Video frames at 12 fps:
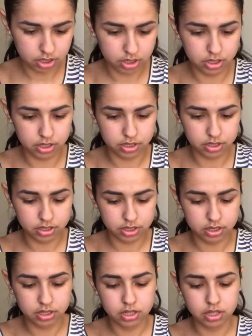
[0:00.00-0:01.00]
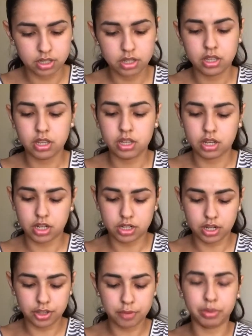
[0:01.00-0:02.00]
is
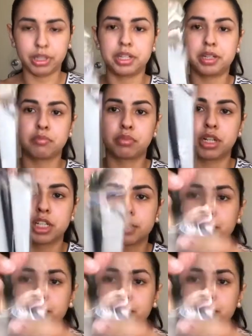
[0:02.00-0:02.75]
another blending brush,